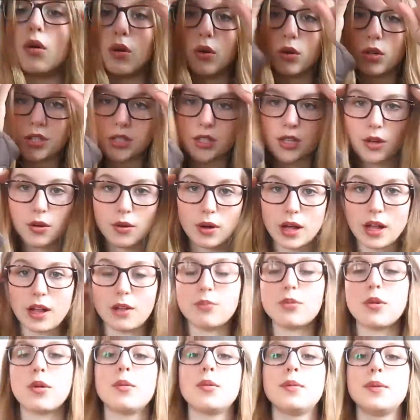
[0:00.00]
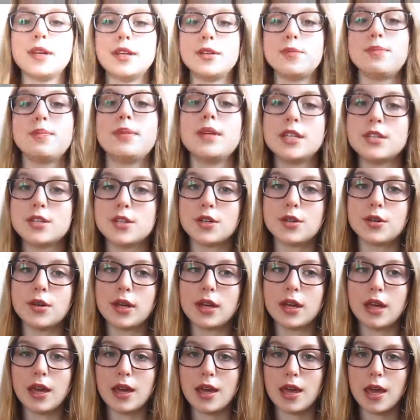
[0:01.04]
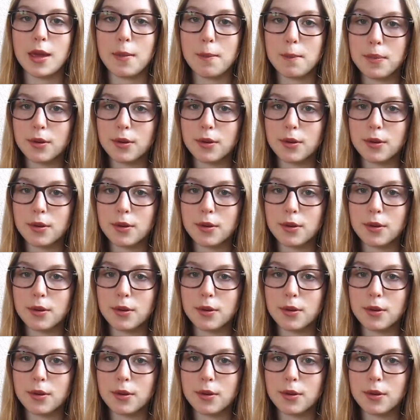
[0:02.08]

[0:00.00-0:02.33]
Also, I'll probably be doing a